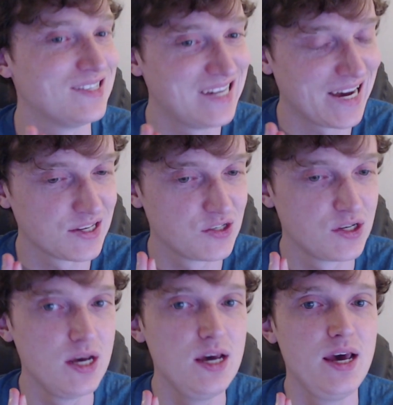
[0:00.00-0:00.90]
decks,
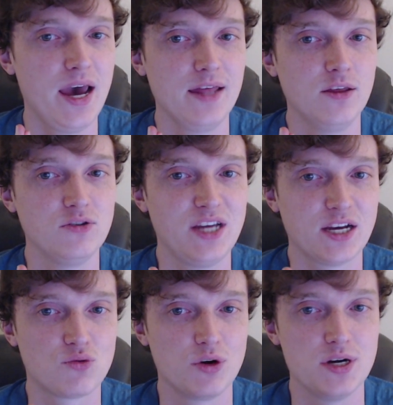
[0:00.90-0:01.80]
and those
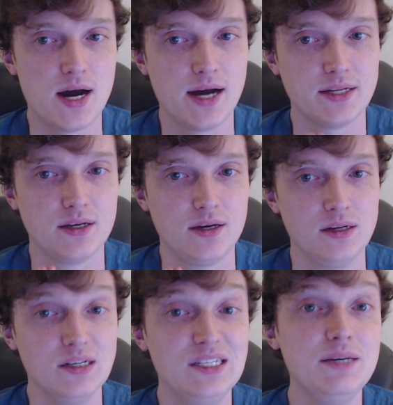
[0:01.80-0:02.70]
decks were not
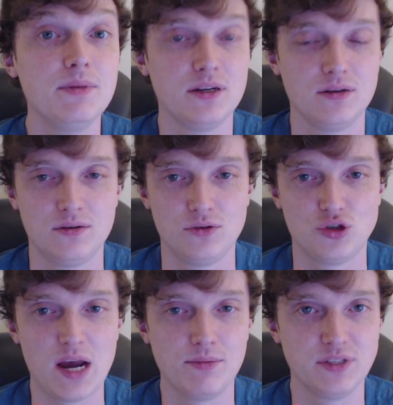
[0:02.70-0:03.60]
demon
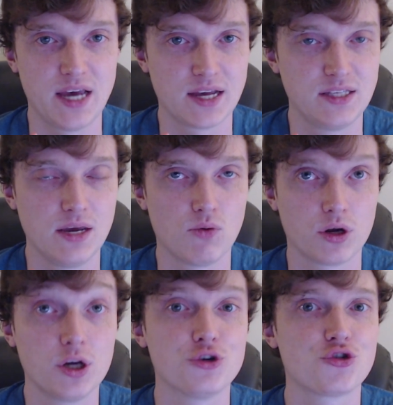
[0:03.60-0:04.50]
tribal decks. They were
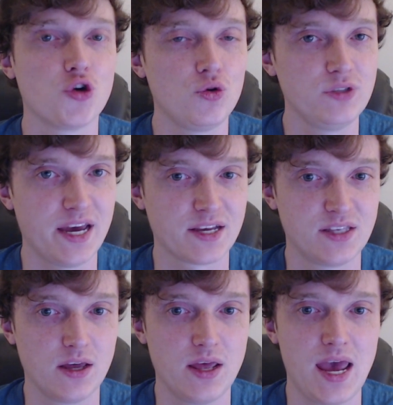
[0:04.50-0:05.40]
control decks
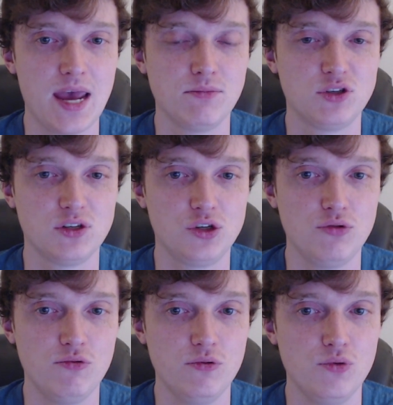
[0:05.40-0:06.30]
that aimed
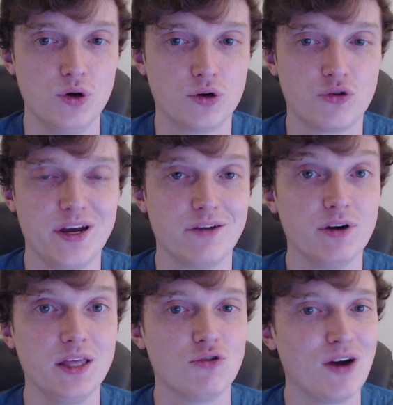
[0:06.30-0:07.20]
to create
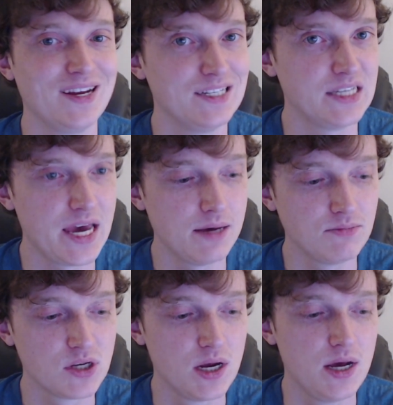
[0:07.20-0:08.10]
really grindy
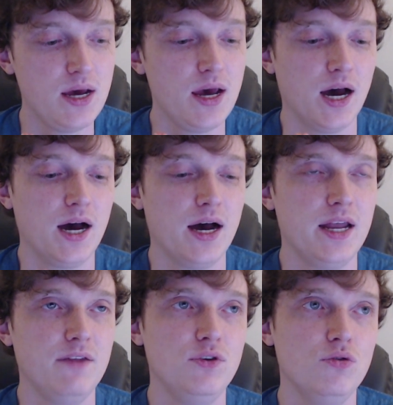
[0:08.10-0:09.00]
games. And
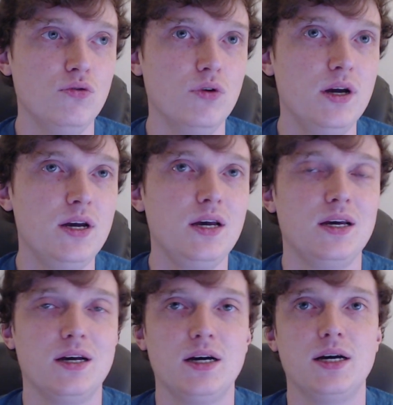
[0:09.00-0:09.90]
if you
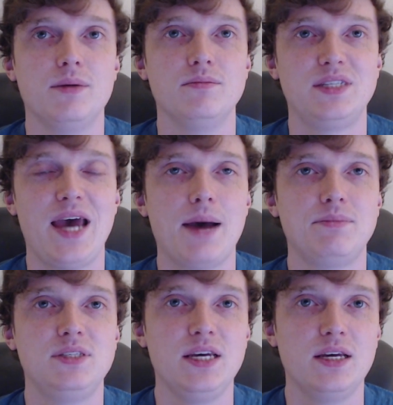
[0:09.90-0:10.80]

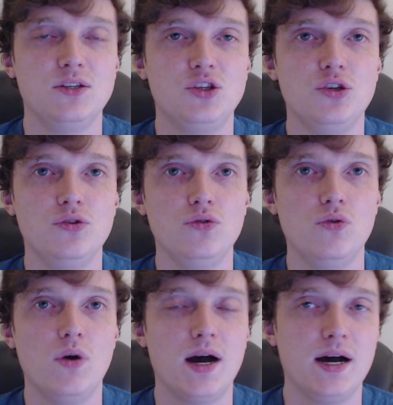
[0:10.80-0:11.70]
tapped
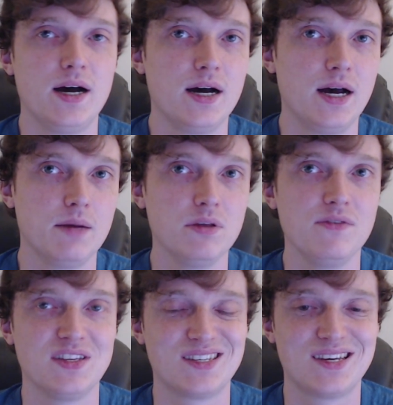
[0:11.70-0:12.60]
into, I believe
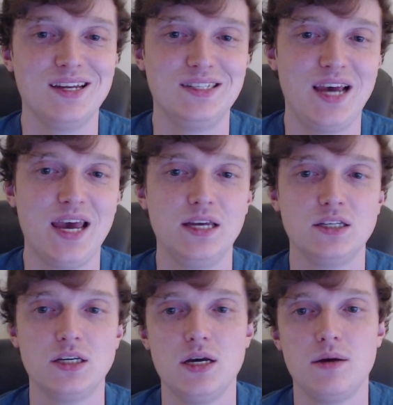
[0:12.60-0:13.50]
it's
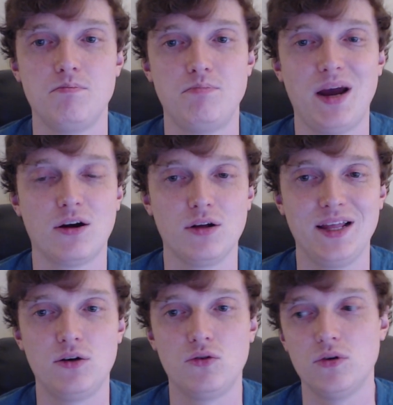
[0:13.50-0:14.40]
Contained
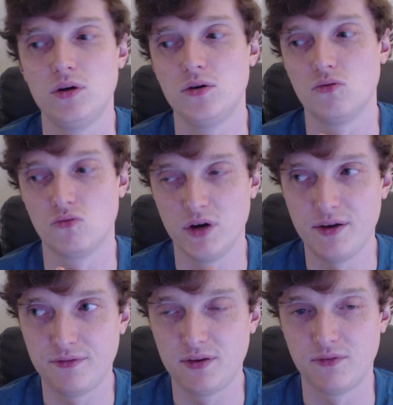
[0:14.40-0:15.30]
Parallel
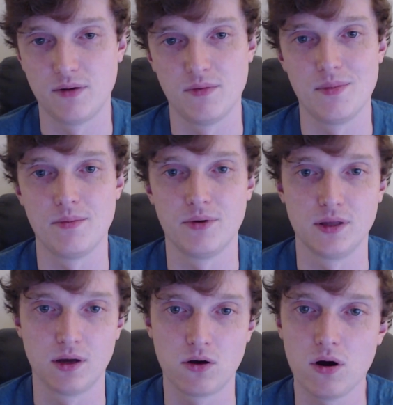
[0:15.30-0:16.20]
Rift, if I'm remembering
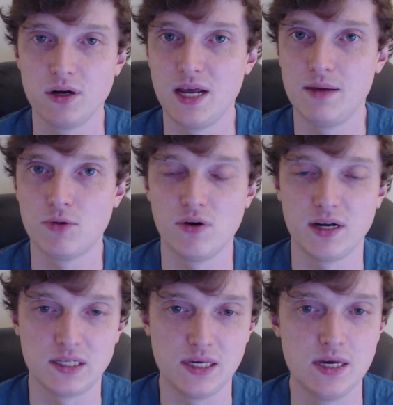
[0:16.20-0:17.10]
the card name
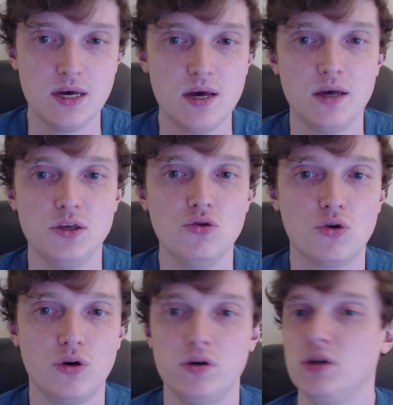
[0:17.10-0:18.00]
correctly, you
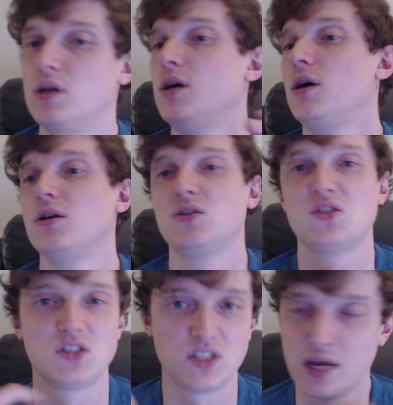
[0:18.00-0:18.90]
could
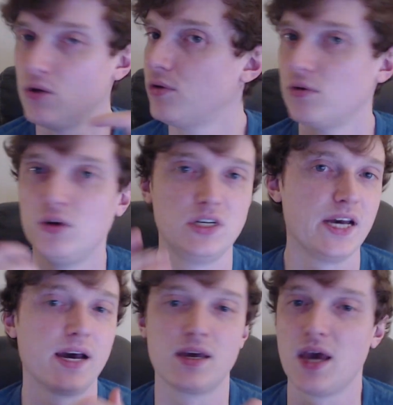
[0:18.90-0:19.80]
cycle through your
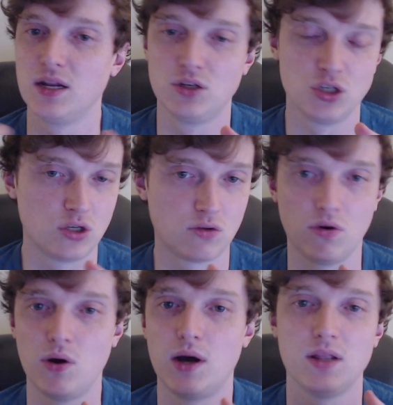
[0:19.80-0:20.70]
deck and just
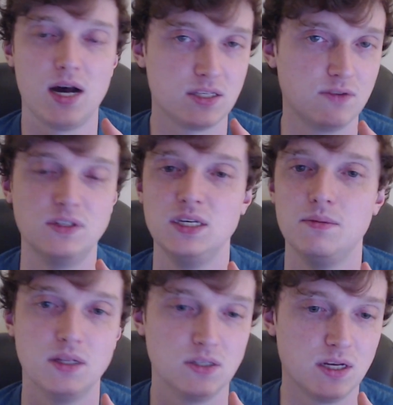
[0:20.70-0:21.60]
throw out lots of
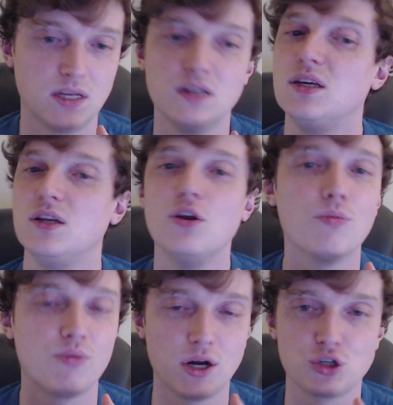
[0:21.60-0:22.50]
demons and continue to
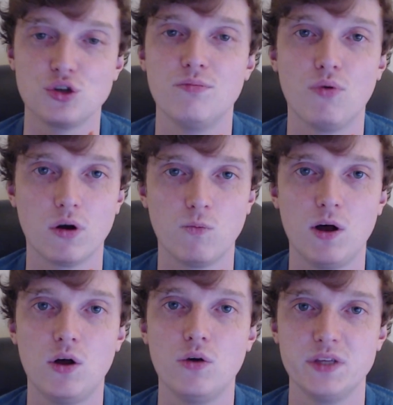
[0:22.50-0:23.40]
pressure the board while
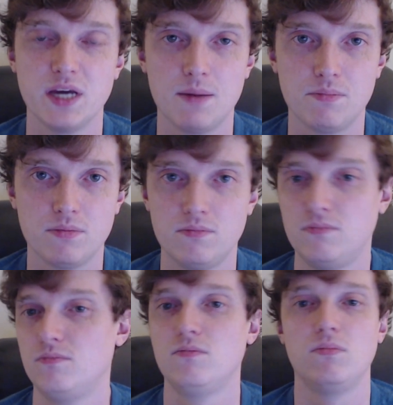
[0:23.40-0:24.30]
holding up
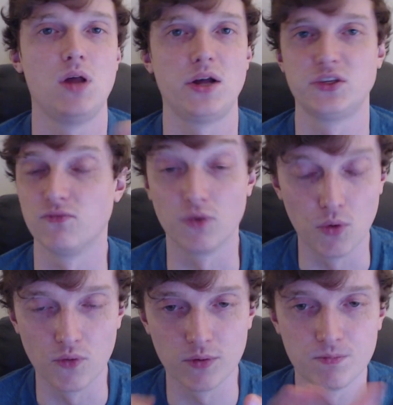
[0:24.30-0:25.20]
lots of removal.